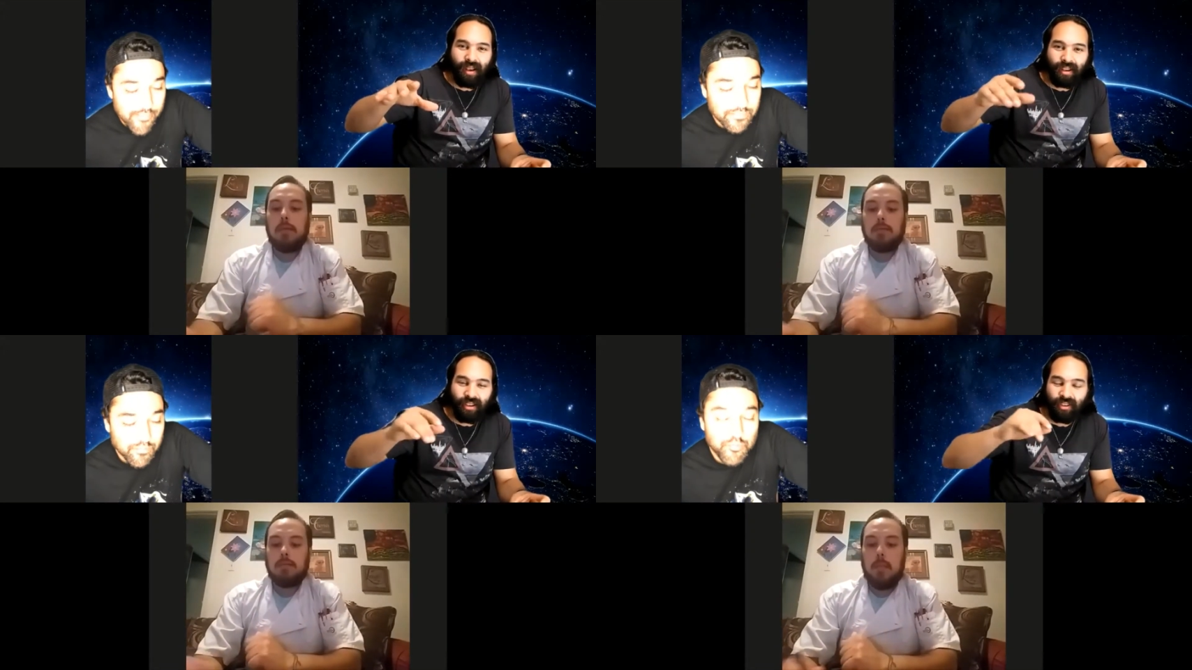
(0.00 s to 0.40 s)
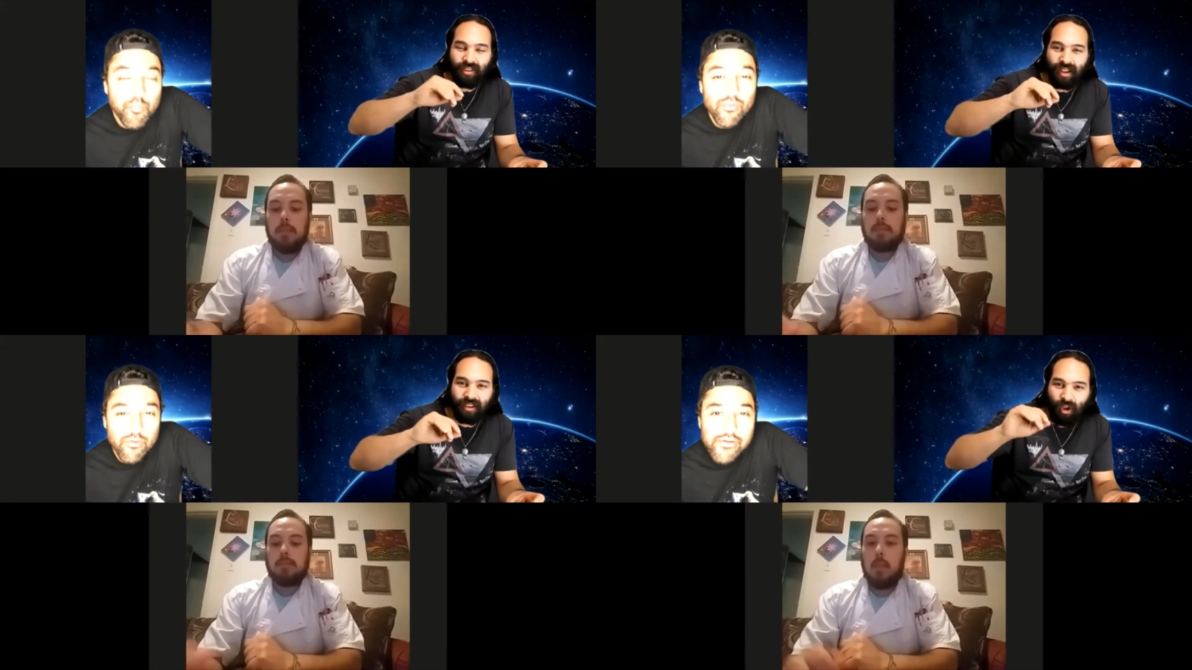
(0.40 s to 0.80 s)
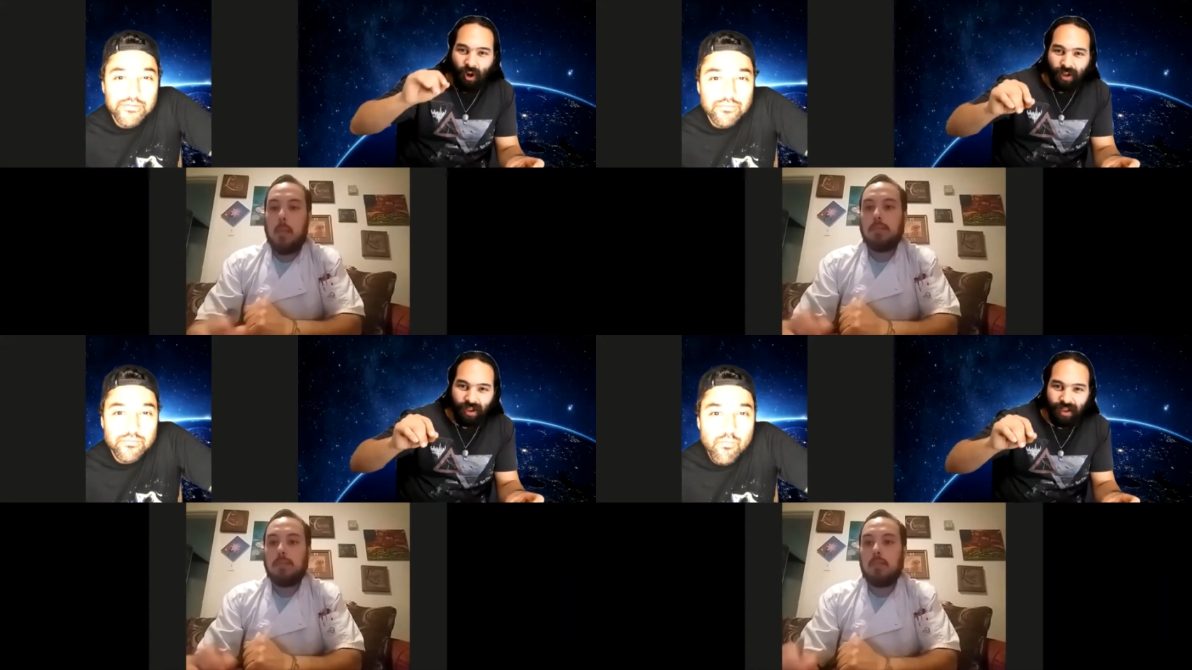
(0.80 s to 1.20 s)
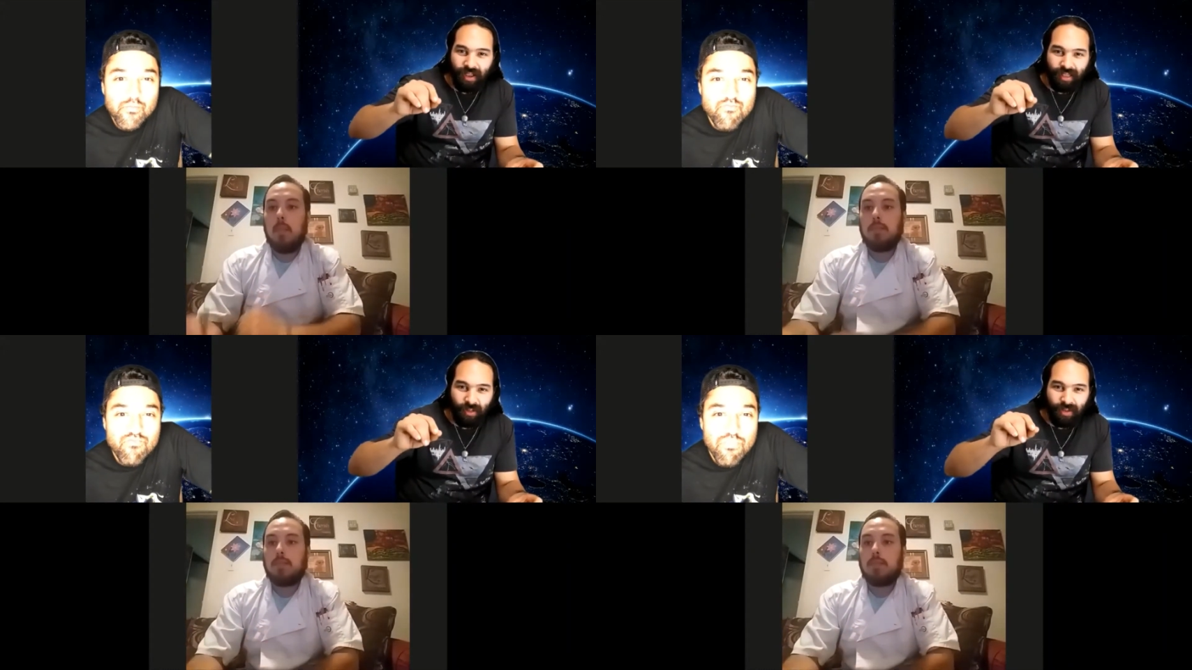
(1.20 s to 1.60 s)
Speaker 1: of you said is coconut, and
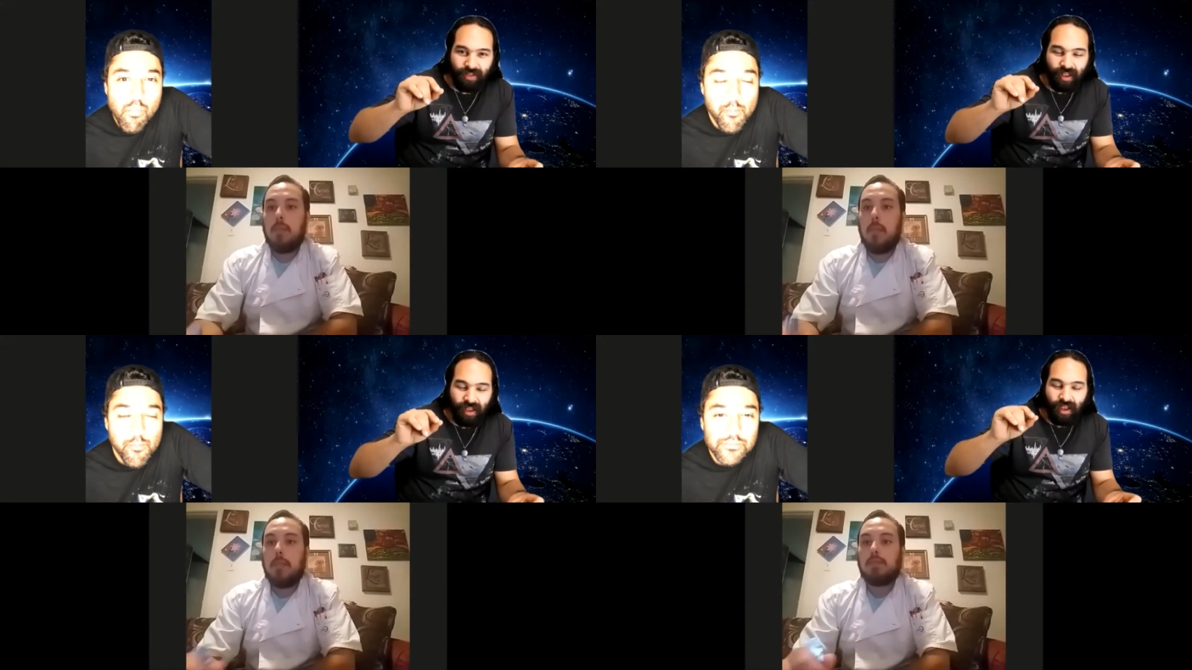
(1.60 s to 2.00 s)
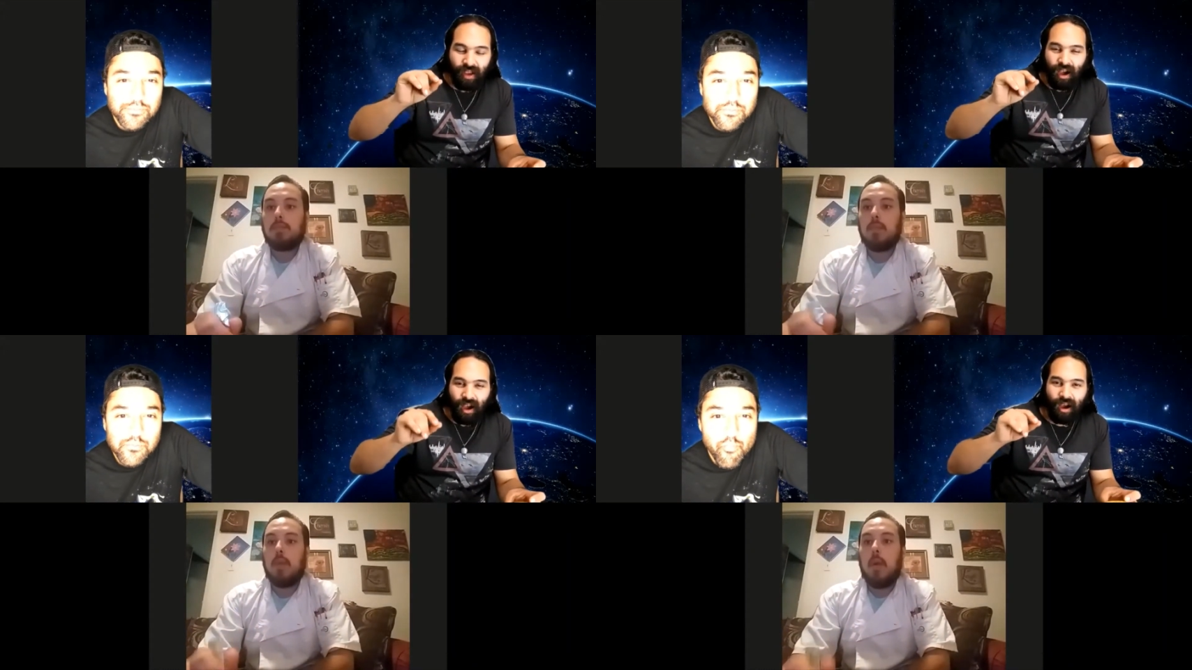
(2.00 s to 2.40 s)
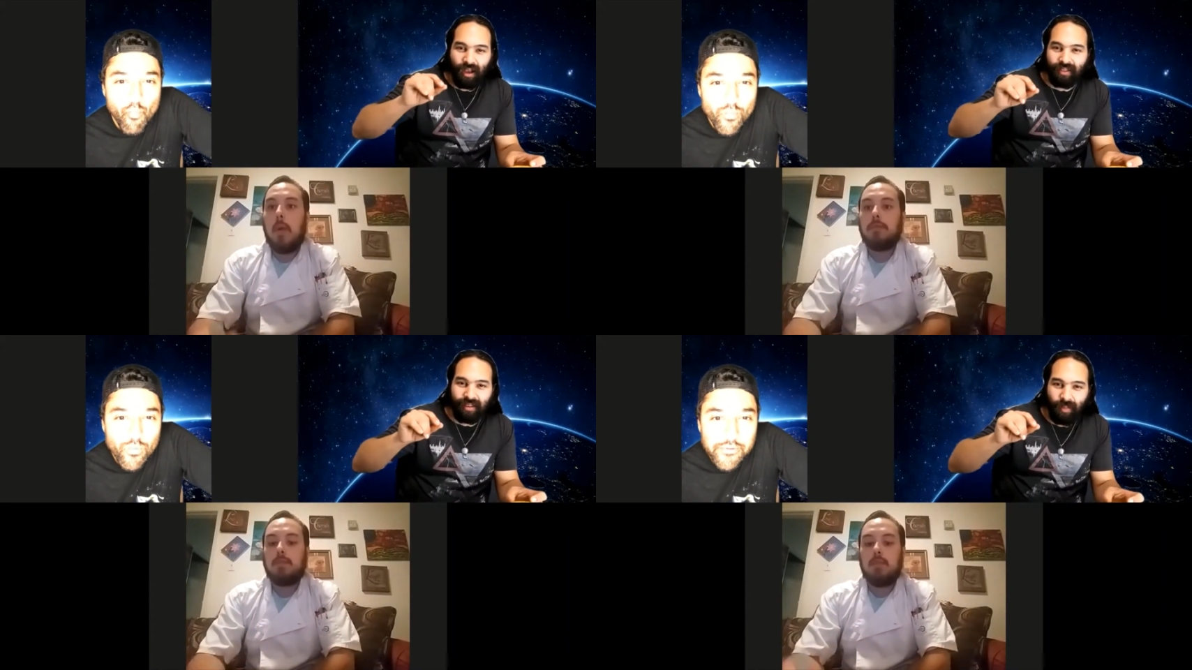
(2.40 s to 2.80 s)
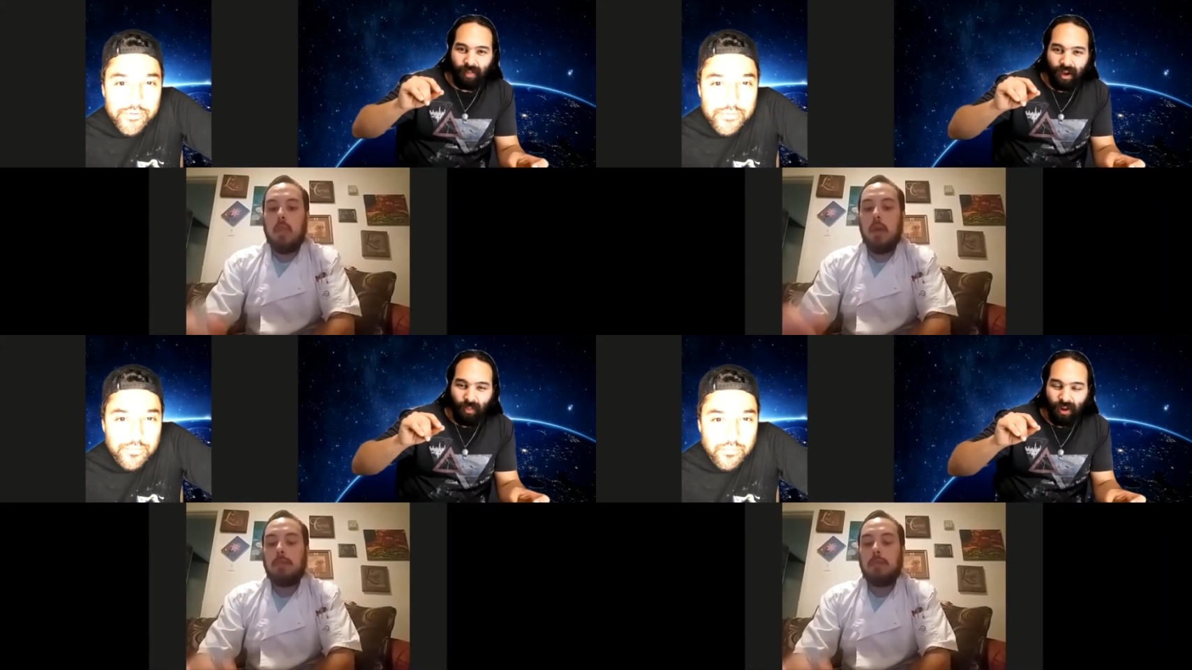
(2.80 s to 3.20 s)
there was some
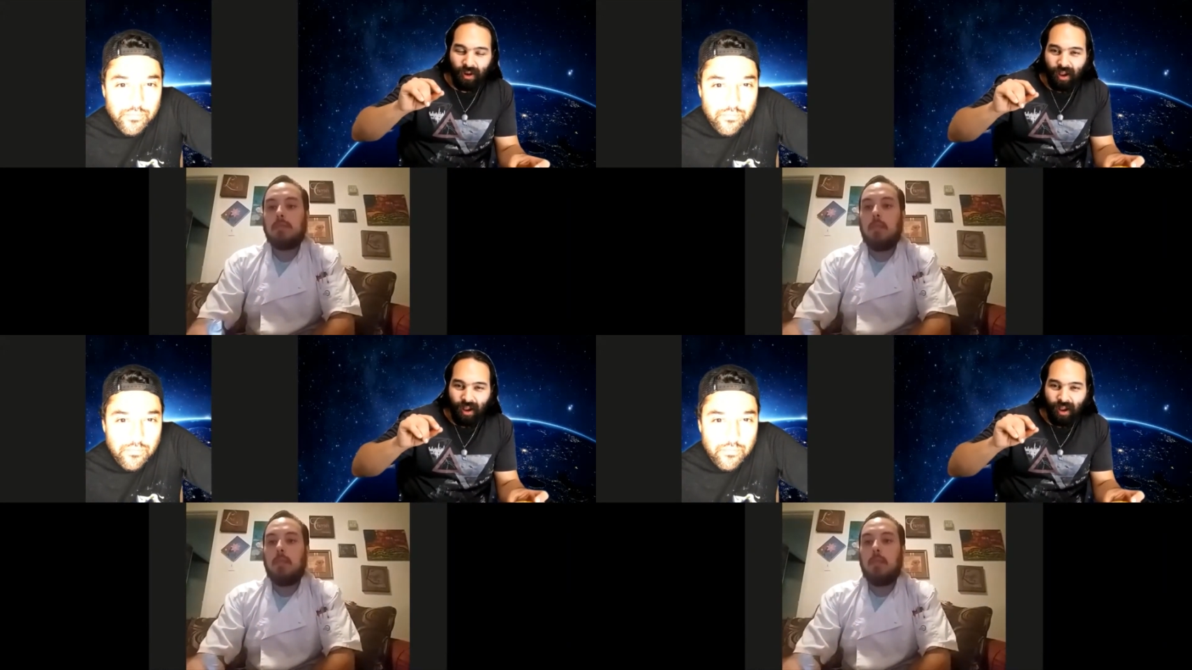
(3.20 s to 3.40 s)
a word I